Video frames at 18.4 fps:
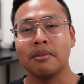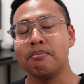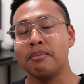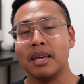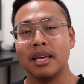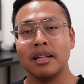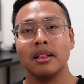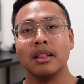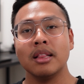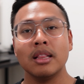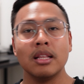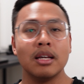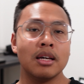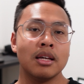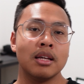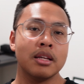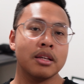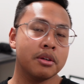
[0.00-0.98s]
meal
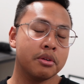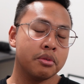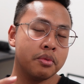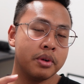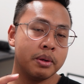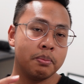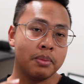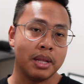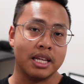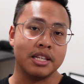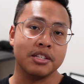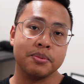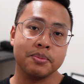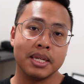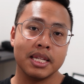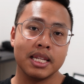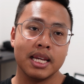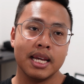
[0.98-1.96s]

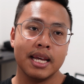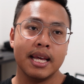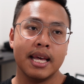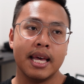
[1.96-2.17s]
replacement,